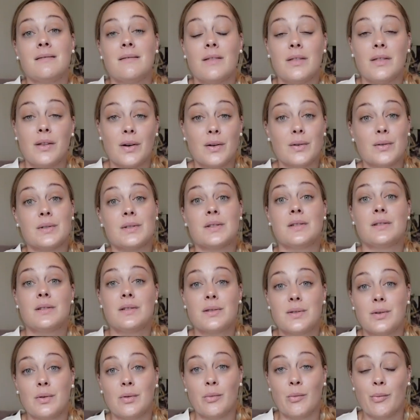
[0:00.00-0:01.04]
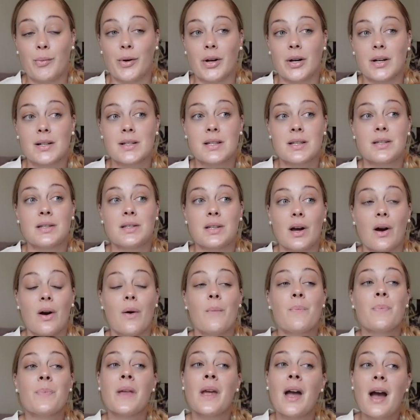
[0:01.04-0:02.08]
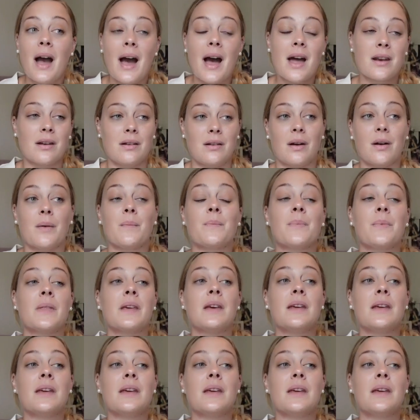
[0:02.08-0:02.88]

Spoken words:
those student books. So I don't know.